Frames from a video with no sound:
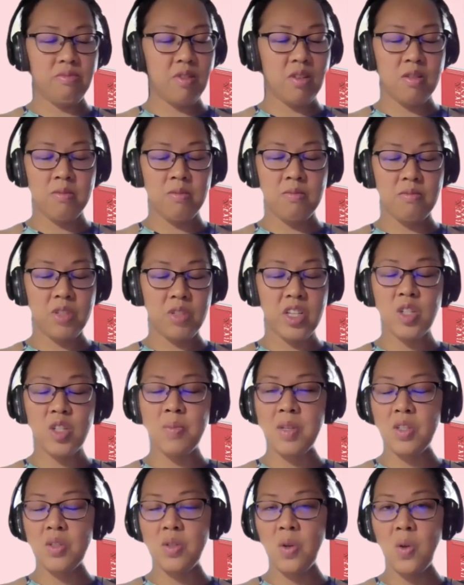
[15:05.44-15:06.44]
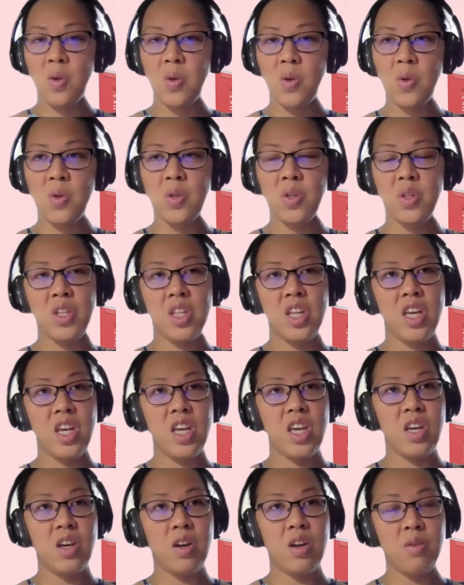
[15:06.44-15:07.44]
from 6 months old.
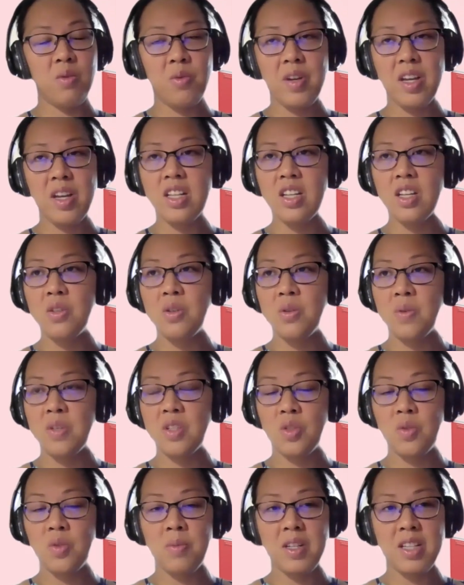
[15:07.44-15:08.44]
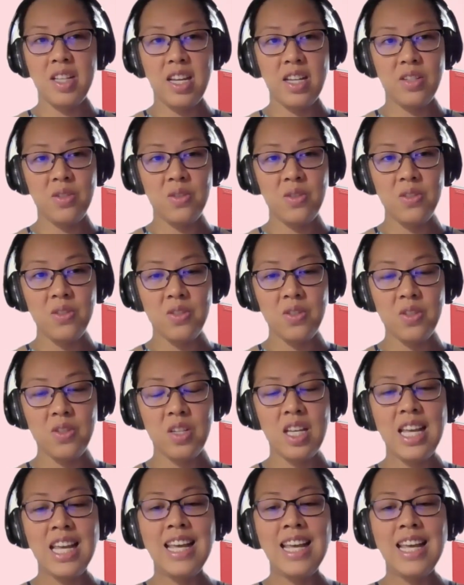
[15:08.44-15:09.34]
They are already doing swimming lessons,